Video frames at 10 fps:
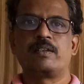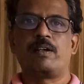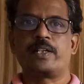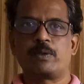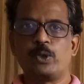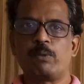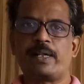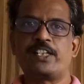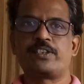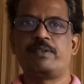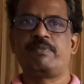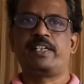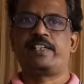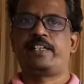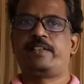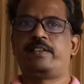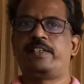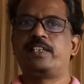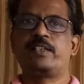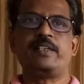or equal to minus infinity,
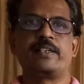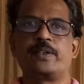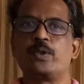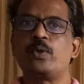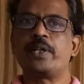there is no